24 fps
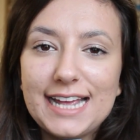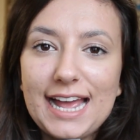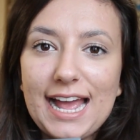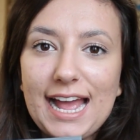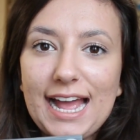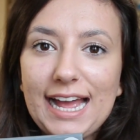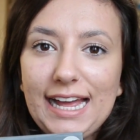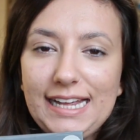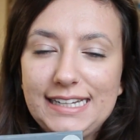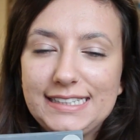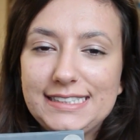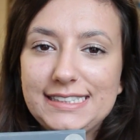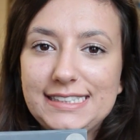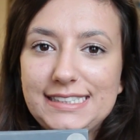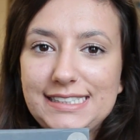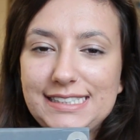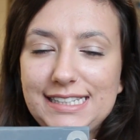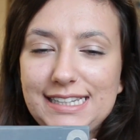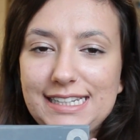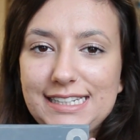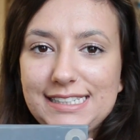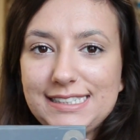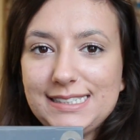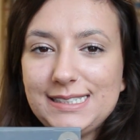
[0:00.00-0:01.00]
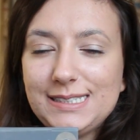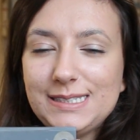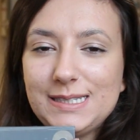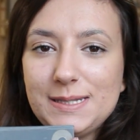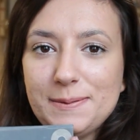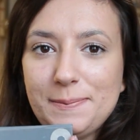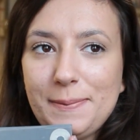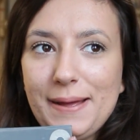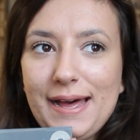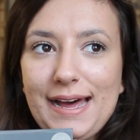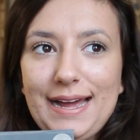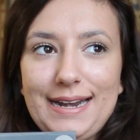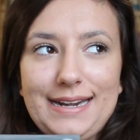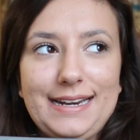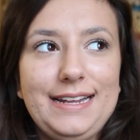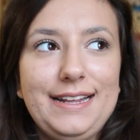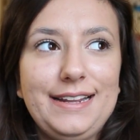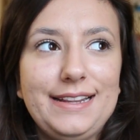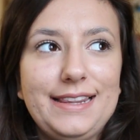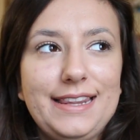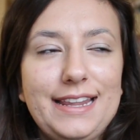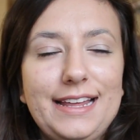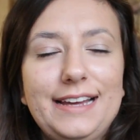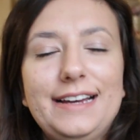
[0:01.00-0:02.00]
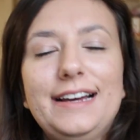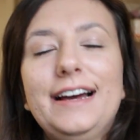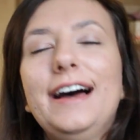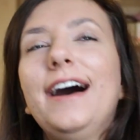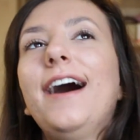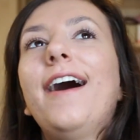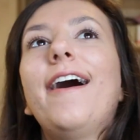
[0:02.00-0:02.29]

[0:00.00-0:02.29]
and this is the palette that